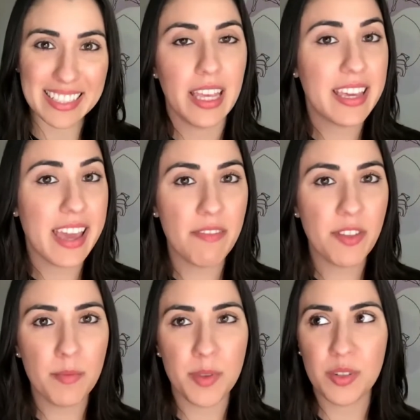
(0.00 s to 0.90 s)
It gave
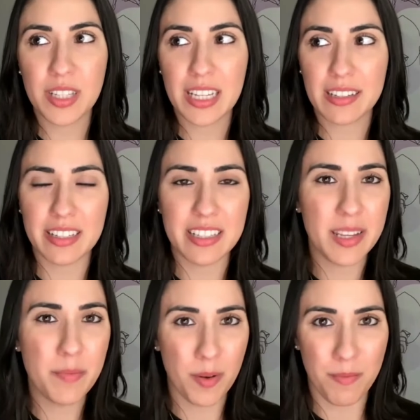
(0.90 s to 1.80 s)
their music a
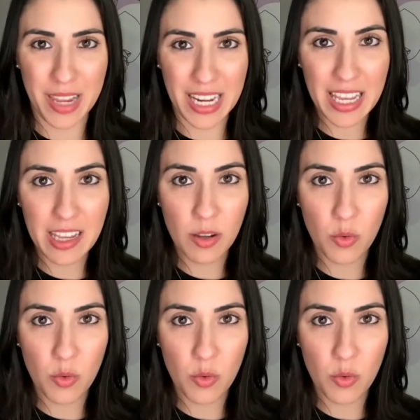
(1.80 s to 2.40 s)
deeper meaning,